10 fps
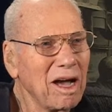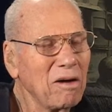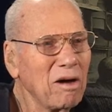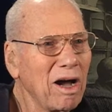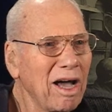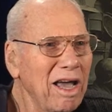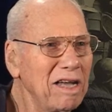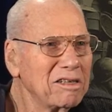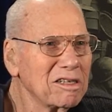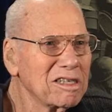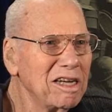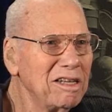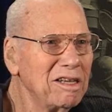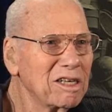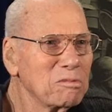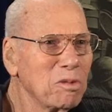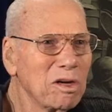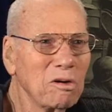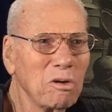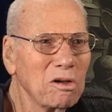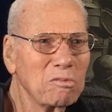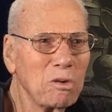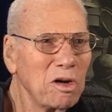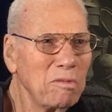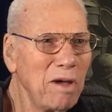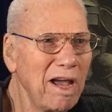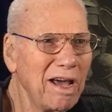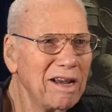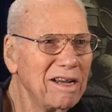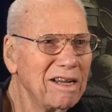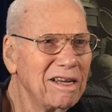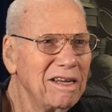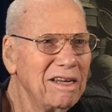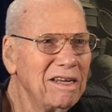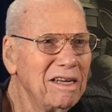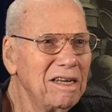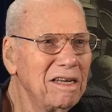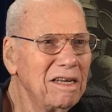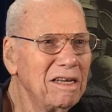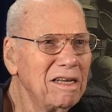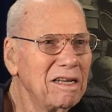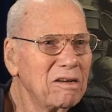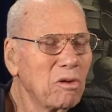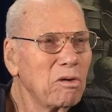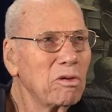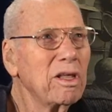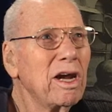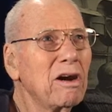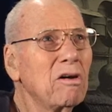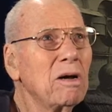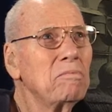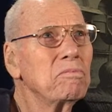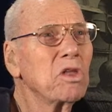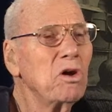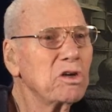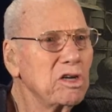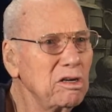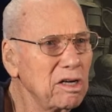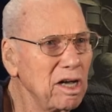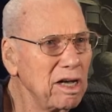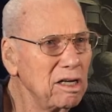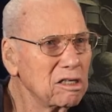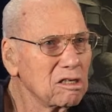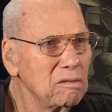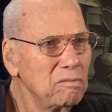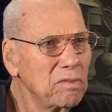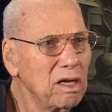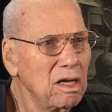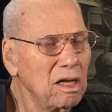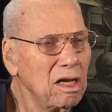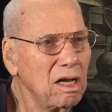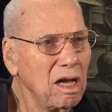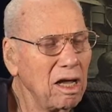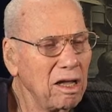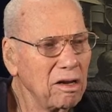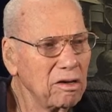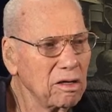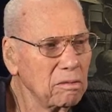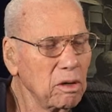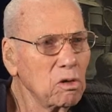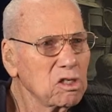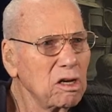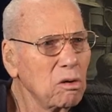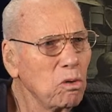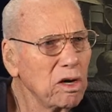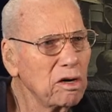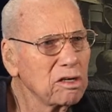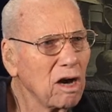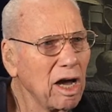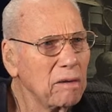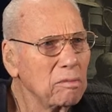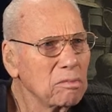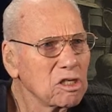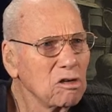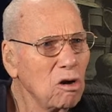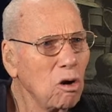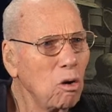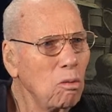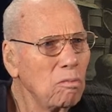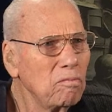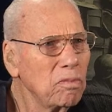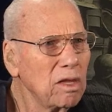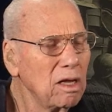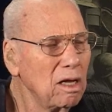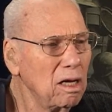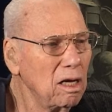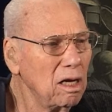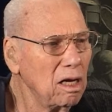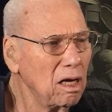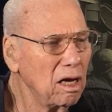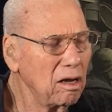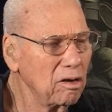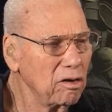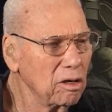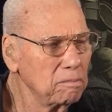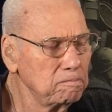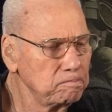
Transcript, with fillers: I, I hate to say this, but it was pretty bad. We were there uh, 13 days and uh, it was in the wintertime, snow, and uh,